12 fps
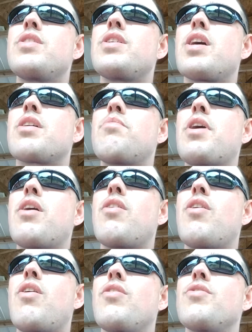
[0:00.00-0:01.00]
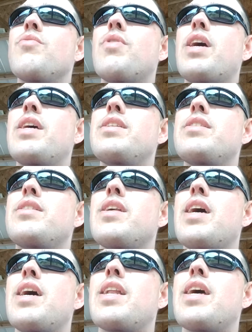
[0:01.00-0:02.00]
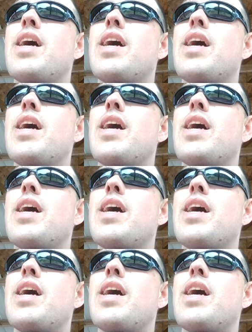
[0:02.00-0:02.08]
talk about all the ways that